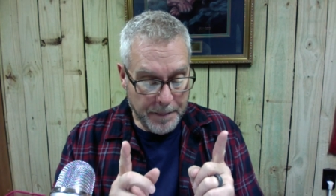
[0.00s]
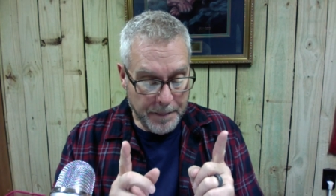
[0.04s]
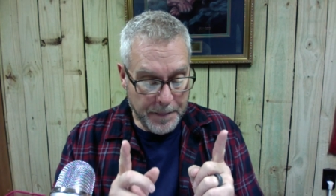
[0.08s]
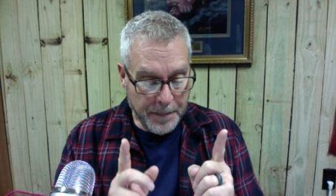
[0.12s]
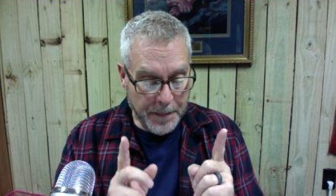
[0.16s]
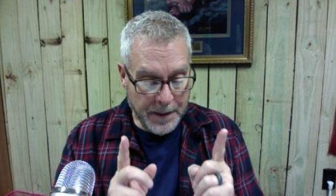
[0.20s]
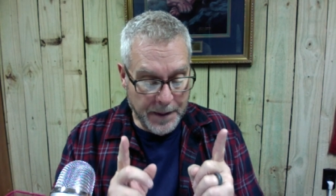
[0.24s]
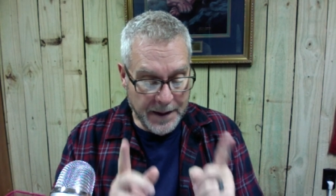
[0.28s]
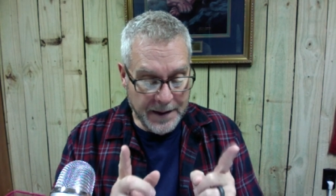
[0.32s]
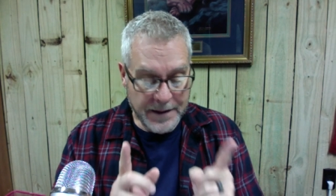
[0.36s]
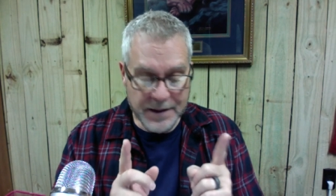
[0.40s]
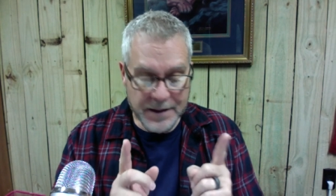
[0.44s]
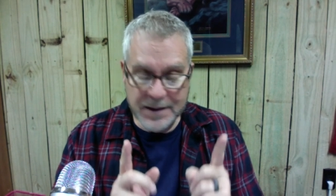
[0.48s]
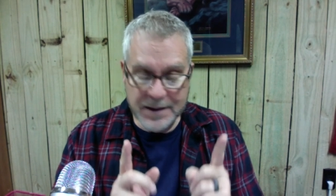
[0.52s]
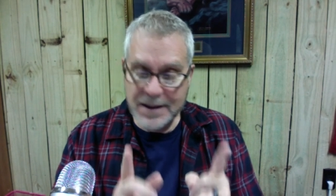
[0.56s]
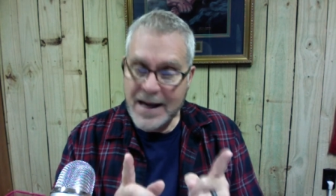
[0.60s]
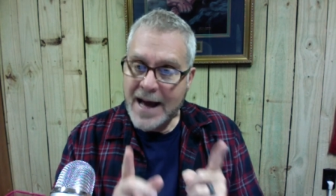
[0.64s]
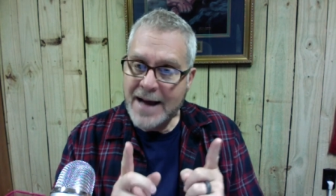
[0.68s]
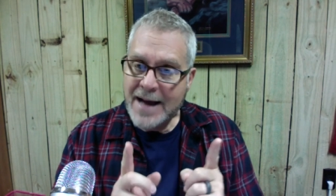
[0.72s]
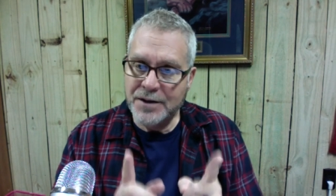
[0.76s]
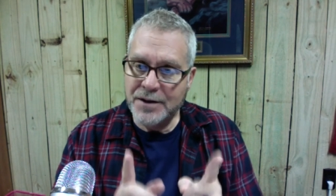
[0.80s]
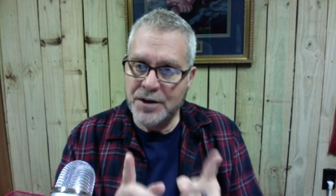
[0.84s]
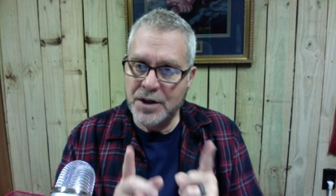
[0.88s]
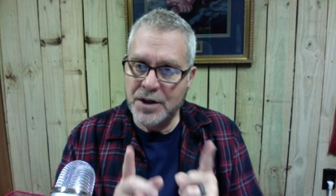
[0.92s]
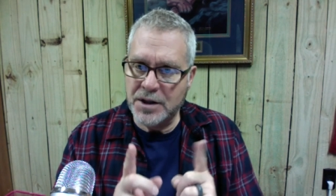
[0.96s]
But it's
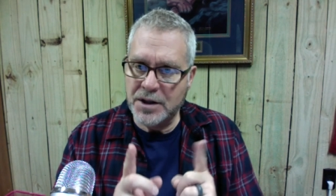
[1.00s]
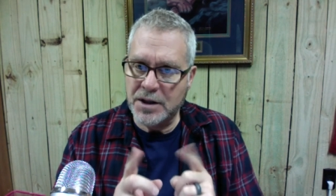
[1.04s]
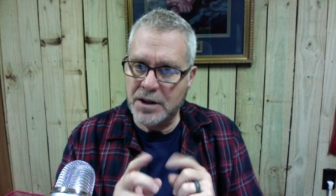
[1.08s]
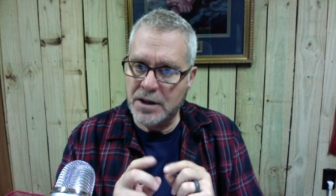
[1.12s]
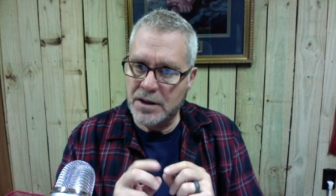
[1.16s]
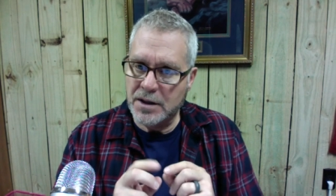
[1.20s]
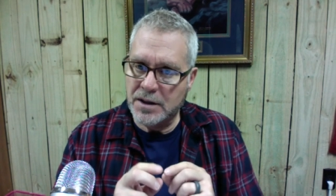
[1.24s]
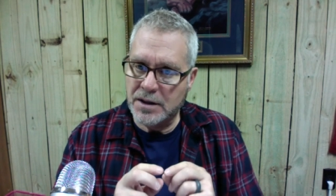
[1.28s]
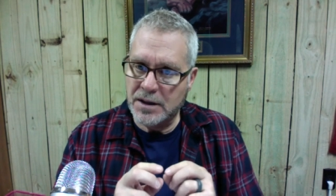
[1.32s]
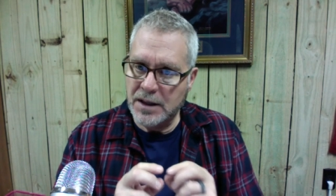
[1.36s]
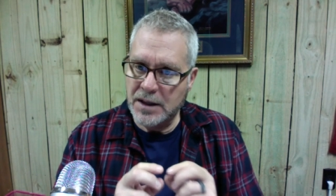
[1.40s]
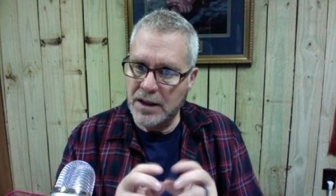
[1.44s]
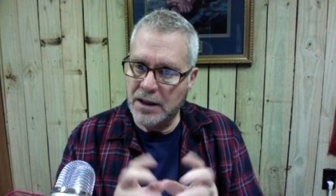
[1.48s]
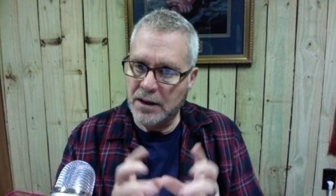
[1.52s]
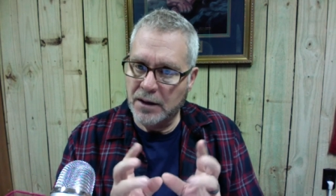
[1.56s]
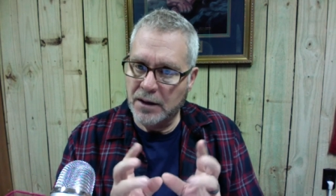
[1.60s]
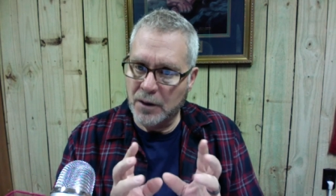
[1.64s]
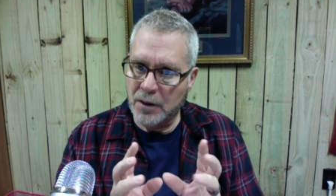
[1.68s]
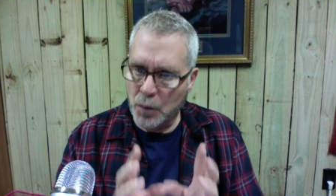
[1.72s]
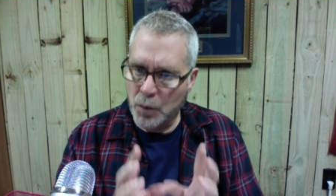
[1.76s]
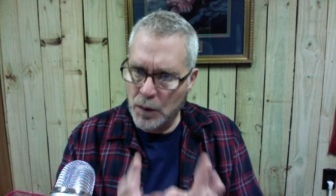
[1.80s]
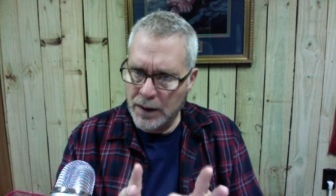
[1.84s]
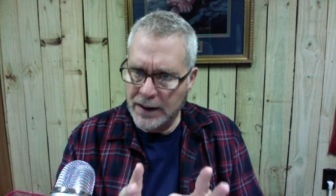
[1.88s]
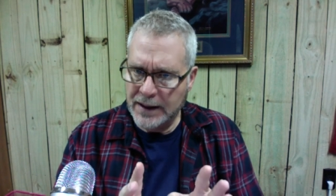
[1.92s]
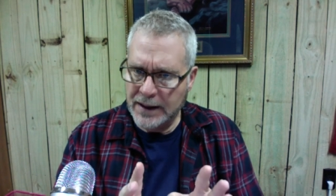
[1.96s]
not just the sin and the
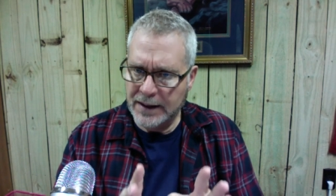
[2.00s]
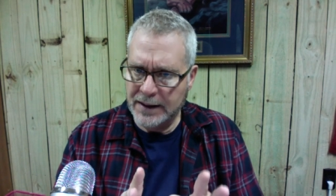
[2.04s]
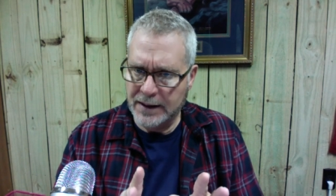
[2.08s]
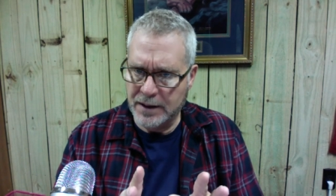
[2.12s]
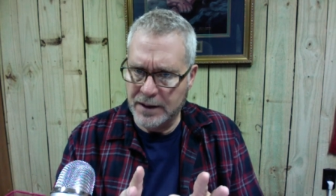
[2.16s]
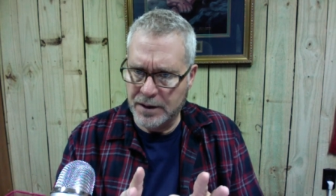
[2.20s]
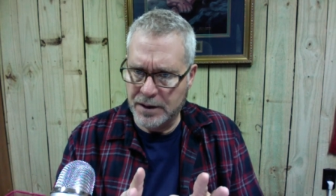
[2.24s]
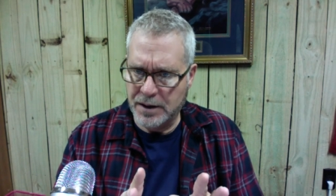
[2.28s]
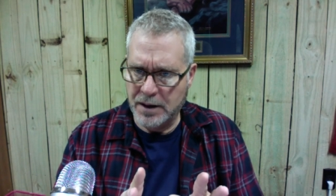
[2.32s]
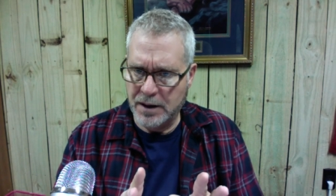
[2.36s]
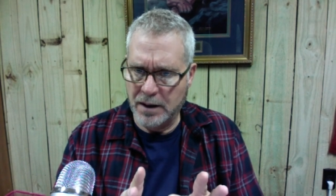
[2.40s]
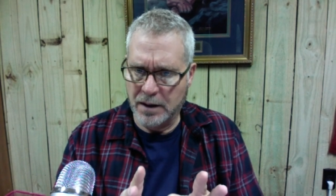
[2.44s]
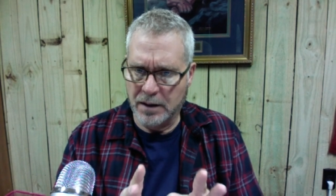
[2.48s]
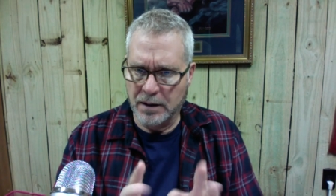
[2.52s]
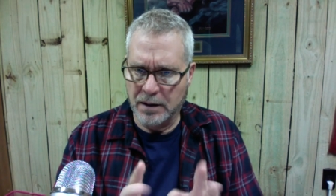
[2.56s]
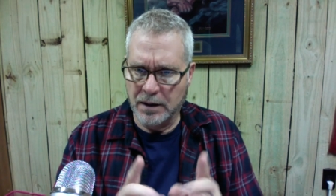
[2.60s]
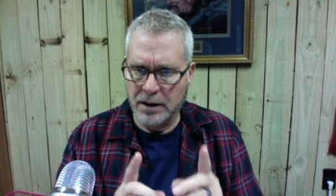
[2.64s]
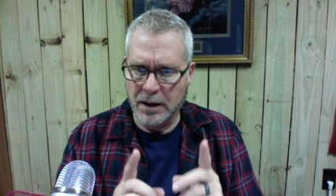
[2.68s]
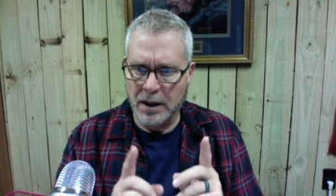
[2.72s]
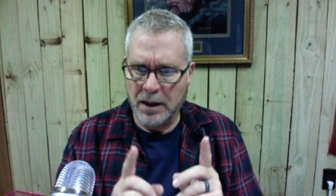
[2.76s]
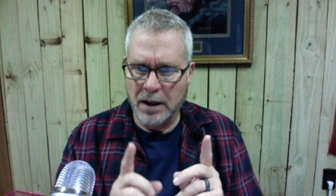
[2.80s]
wickedness here.